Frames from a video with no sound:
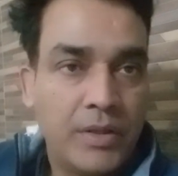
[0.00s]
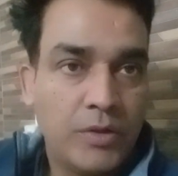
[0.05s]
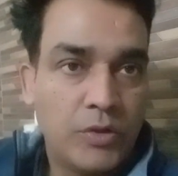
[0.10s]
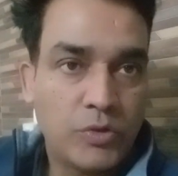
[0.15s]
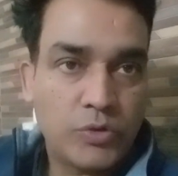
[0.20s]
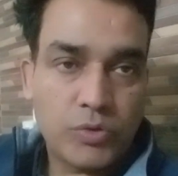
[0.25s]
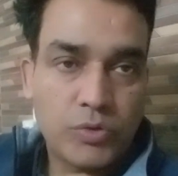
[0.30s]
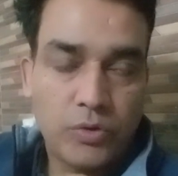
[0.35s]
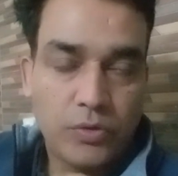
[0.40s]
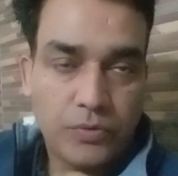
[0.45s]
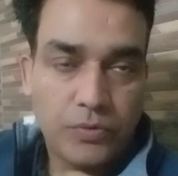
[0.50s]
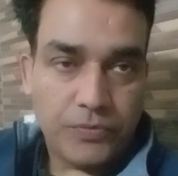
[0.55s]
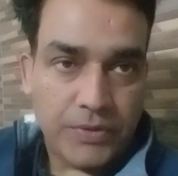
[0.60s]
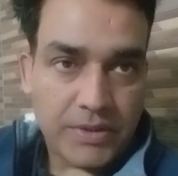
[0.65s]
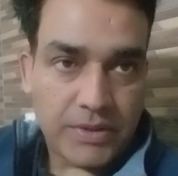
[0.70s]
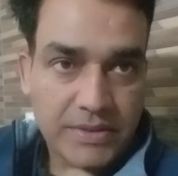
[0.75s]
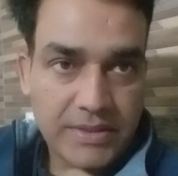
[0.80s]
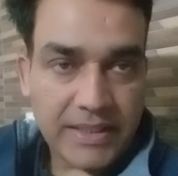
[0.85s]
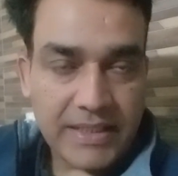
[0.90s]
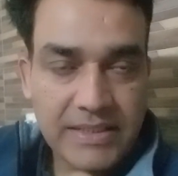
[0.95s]
So
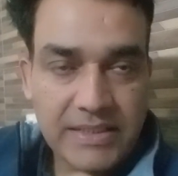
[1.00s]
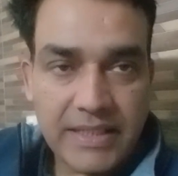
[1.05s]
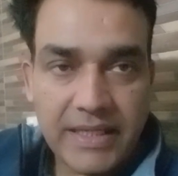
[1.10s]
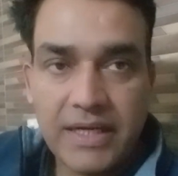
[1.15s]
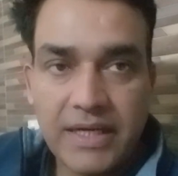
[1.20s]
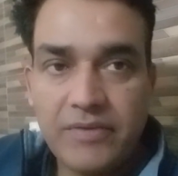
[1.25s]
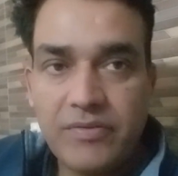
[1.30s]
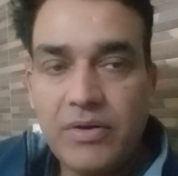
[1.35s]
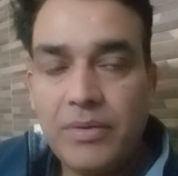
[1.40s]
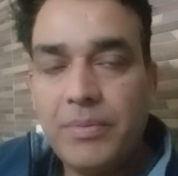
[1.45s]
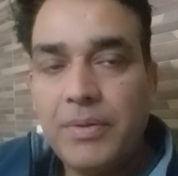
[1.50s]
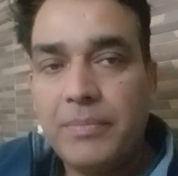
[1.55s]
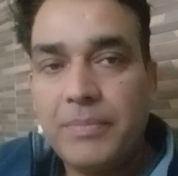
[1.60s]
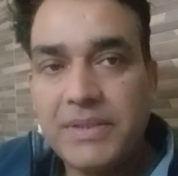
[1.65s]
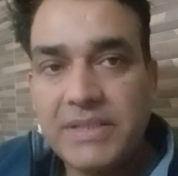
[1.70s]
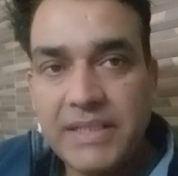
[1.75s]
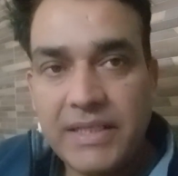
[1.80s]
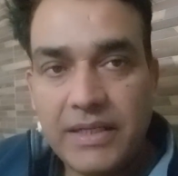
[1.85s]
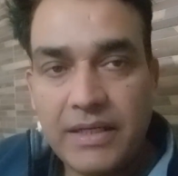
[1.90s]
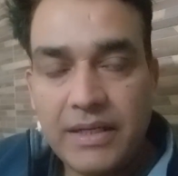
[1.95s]
first thing is, like, it will be a
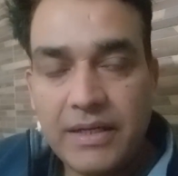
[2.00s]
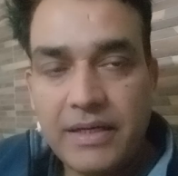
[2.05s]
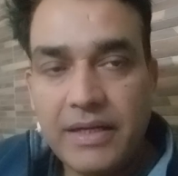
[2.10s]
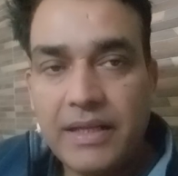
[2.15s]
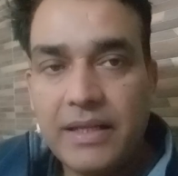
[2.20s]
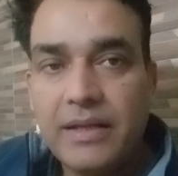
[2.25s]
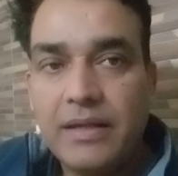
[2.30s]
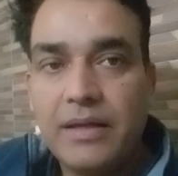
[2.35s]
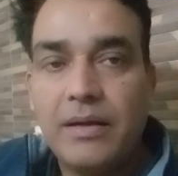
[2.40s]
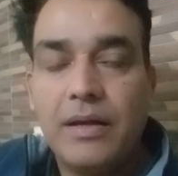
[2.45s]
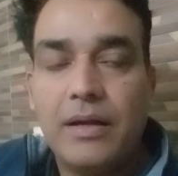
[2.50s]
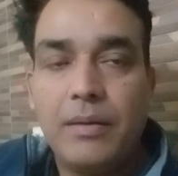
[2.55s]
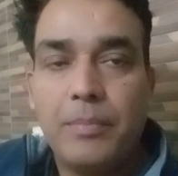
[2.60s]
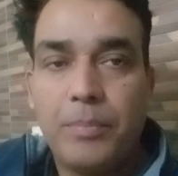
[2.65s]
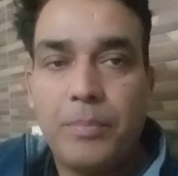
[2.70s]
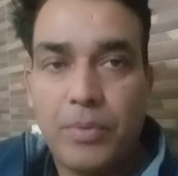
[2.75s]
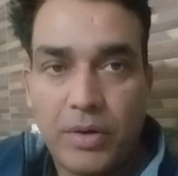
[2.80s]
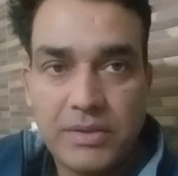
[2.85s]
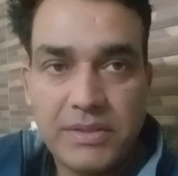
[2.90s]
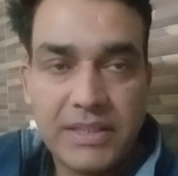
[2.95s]
machine learning
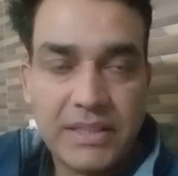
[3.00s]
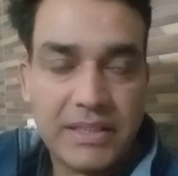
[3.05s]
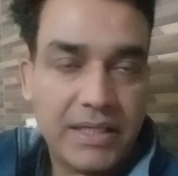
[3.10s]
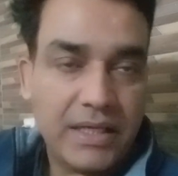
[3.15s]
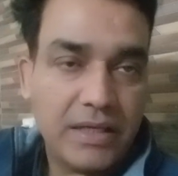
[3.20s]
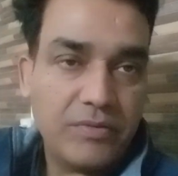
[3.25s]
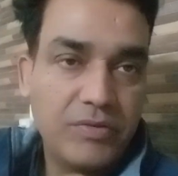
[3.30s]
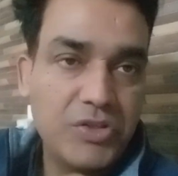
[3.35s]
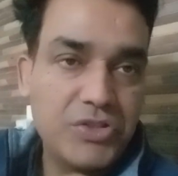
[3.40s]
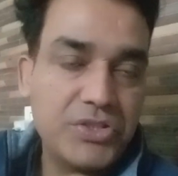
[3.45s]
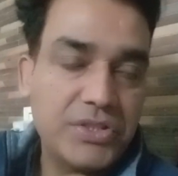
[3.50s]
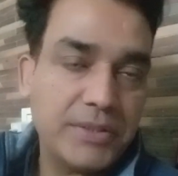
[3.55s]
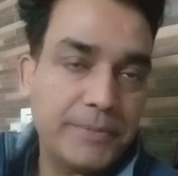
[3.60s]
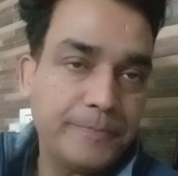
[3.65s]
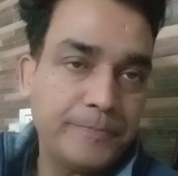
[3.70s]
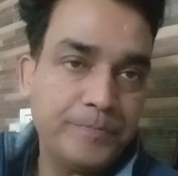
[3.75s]
project in which